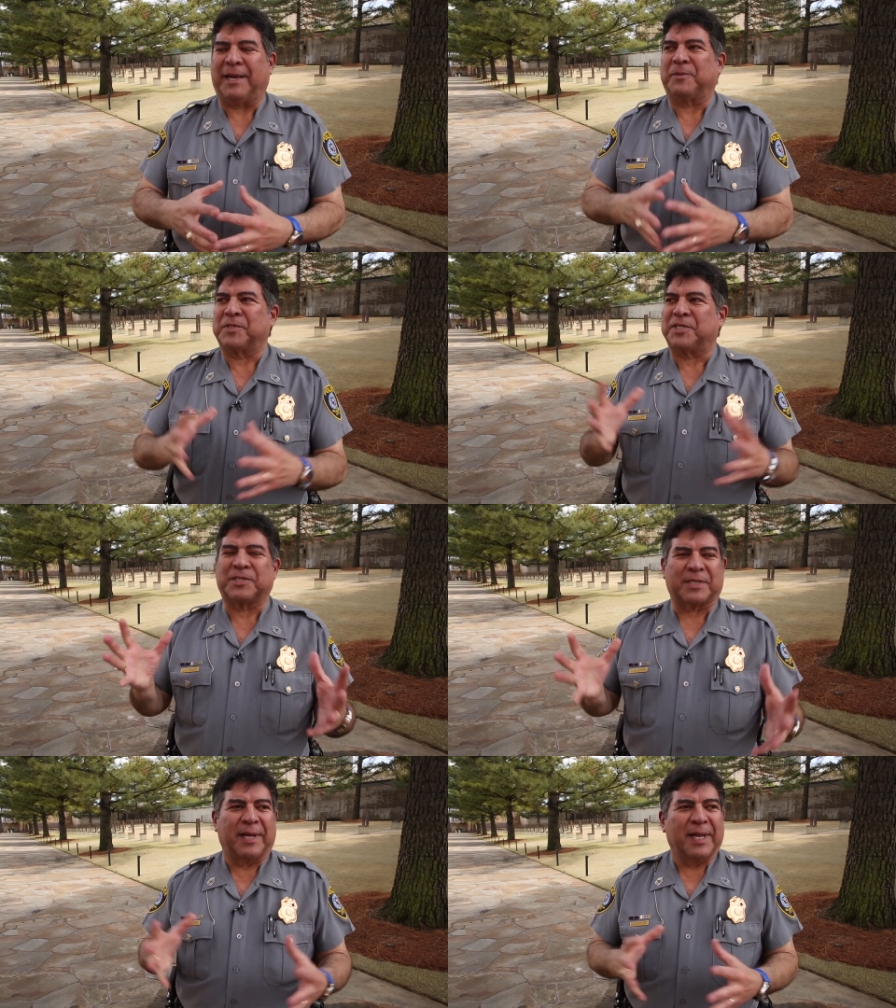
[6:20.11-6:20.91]
And it was
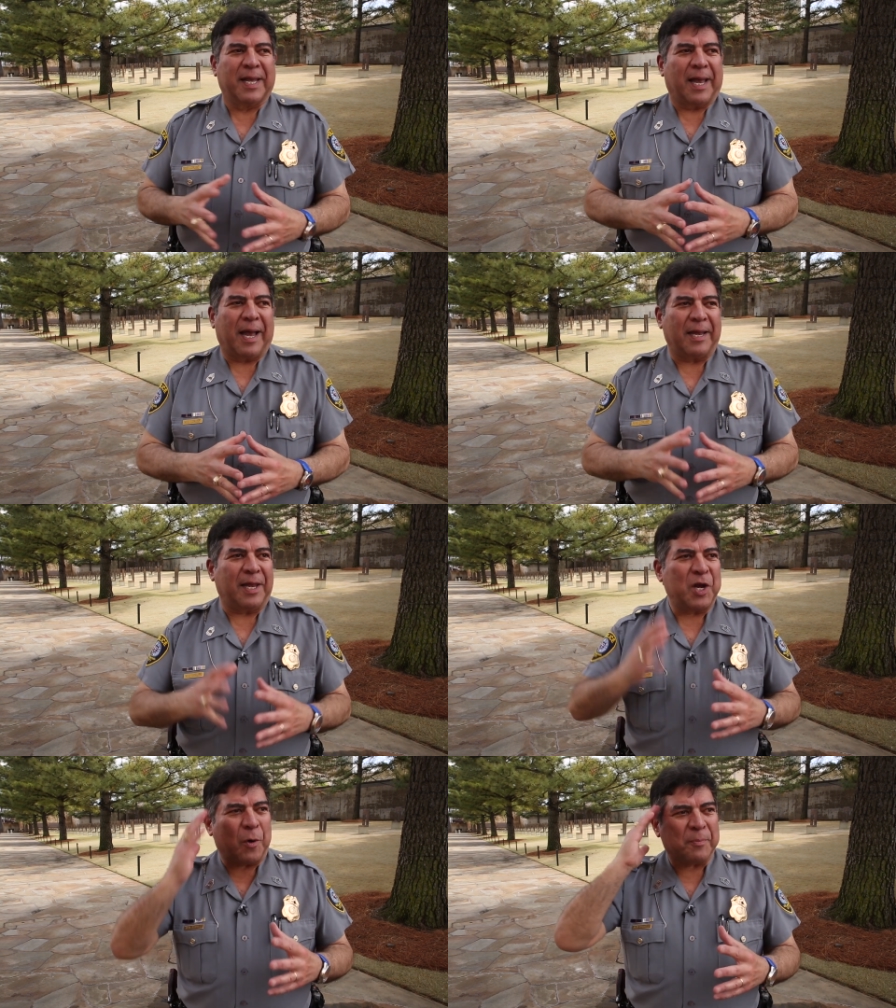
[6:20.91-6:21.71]
just, I,
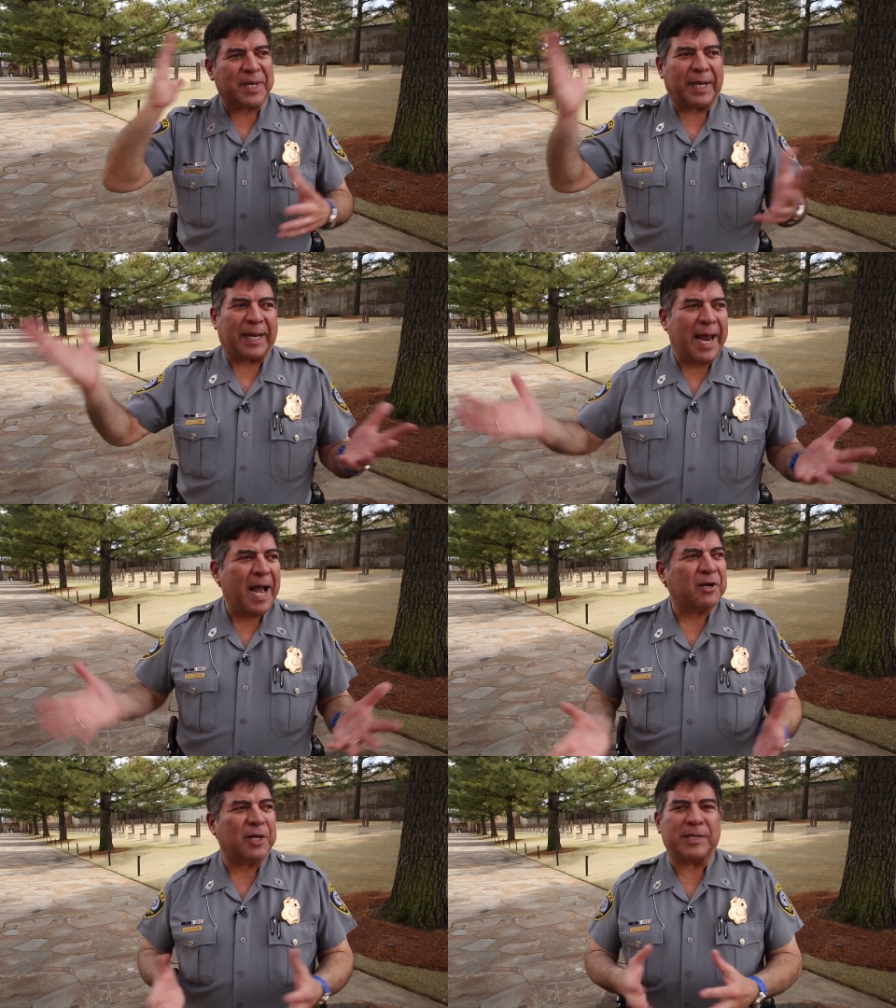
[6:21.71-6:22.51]
you know, I'm thinking,
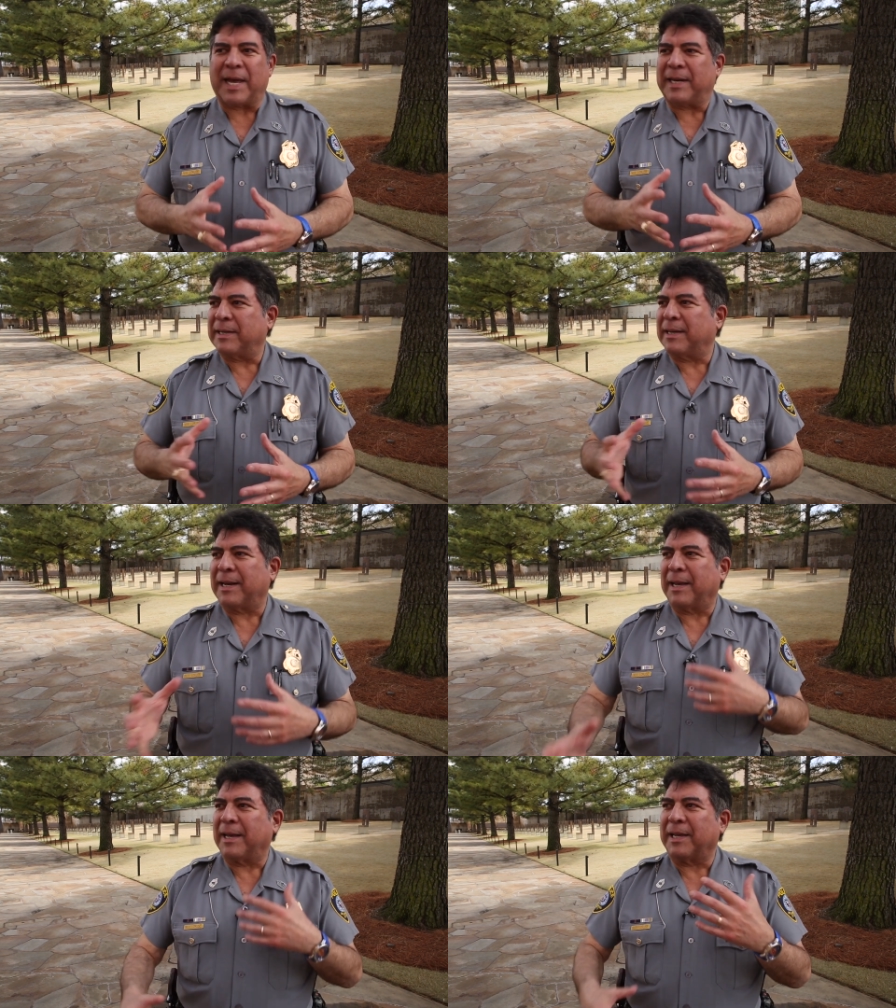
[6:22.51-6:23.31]
how could that,
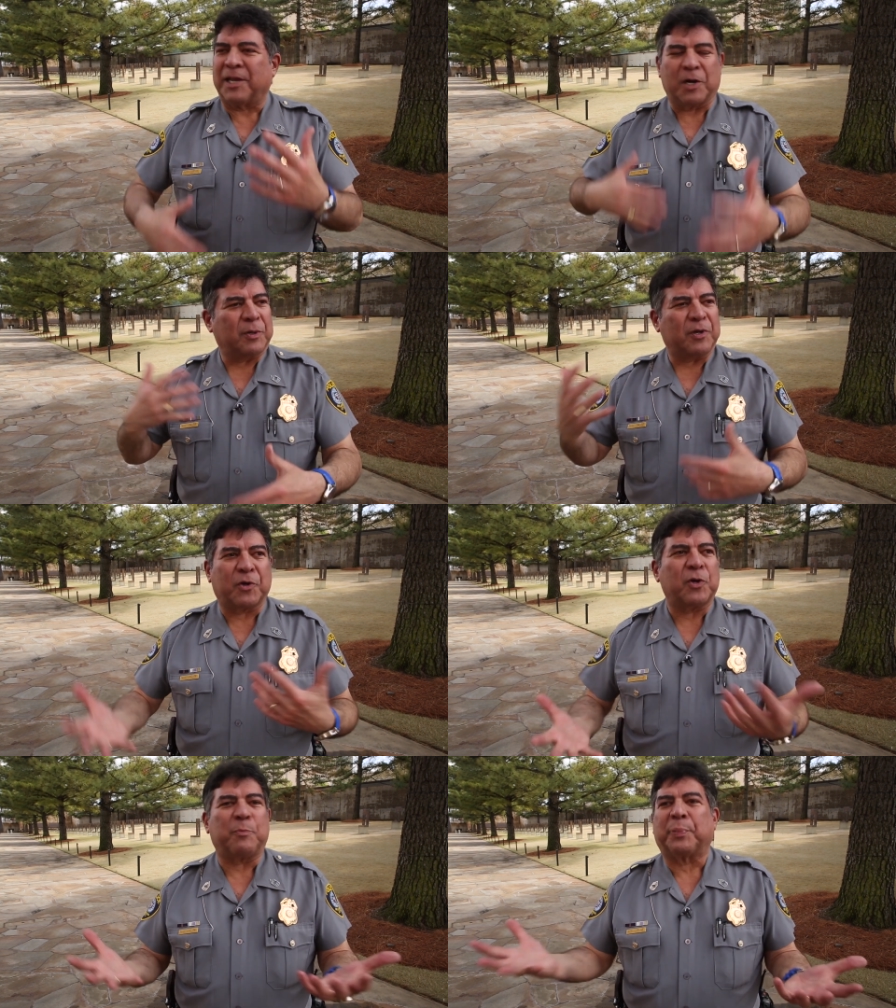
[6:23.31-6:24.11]
you know, you
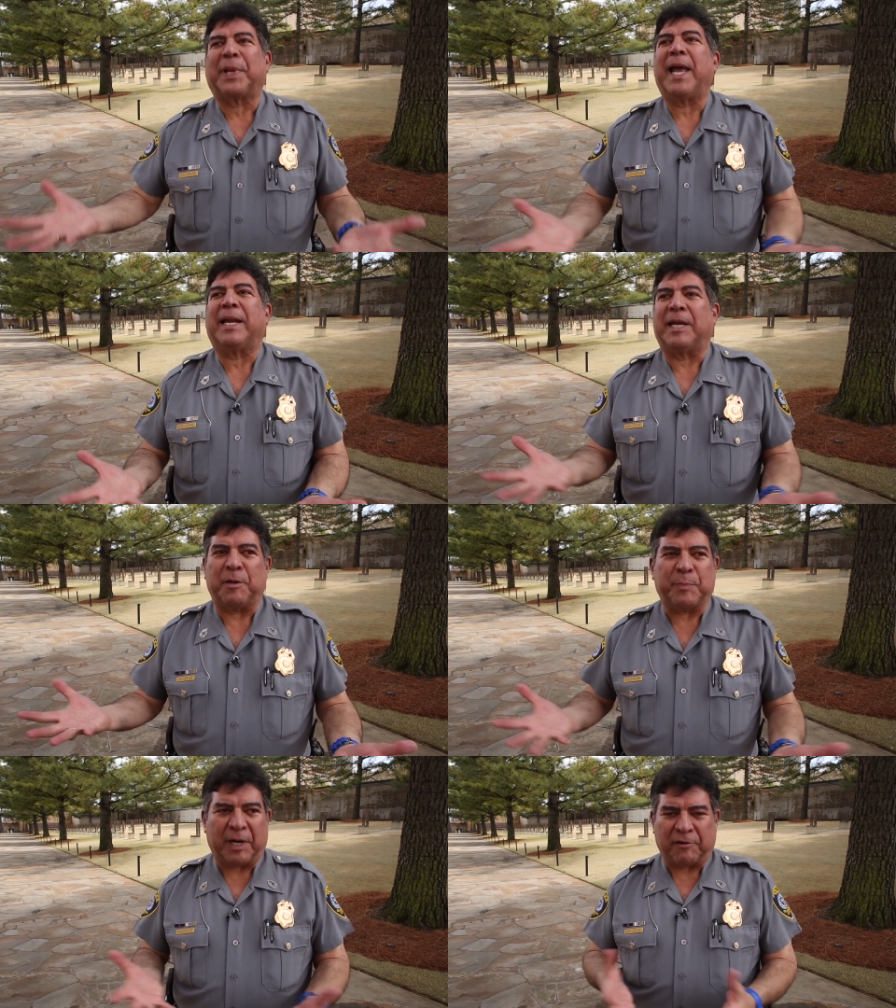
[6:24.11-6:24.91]
couldn't plan
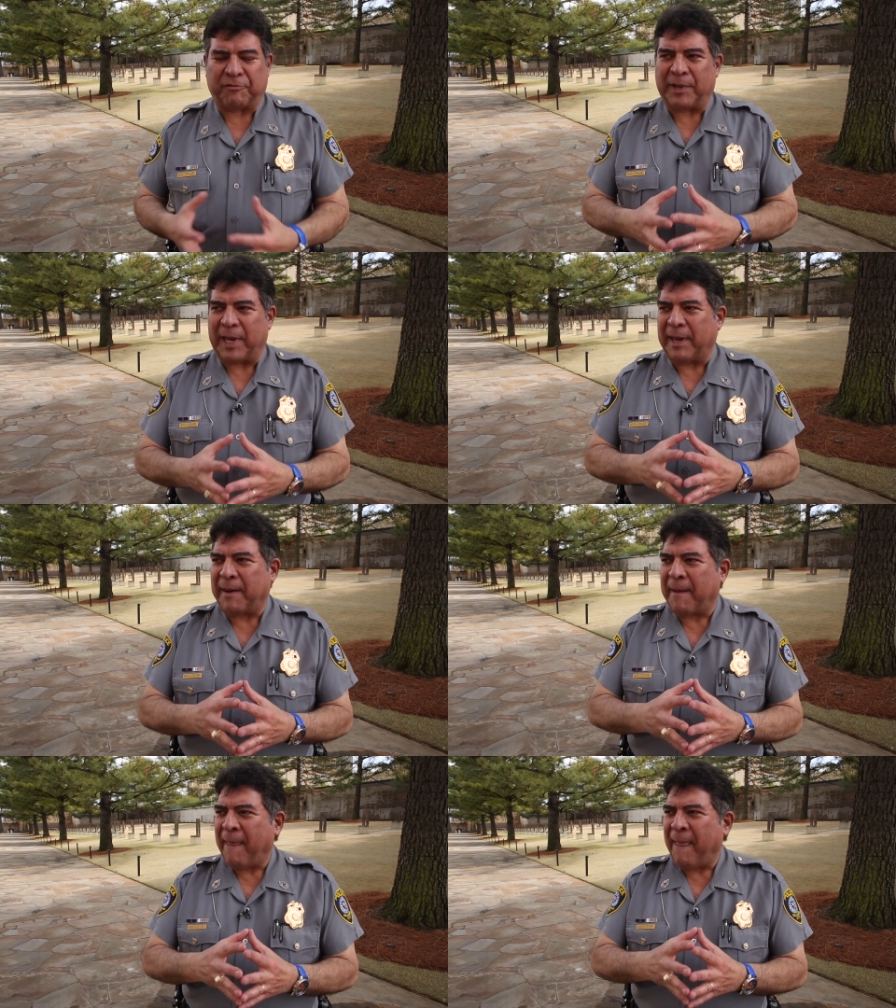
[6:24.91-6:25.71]
any better for that.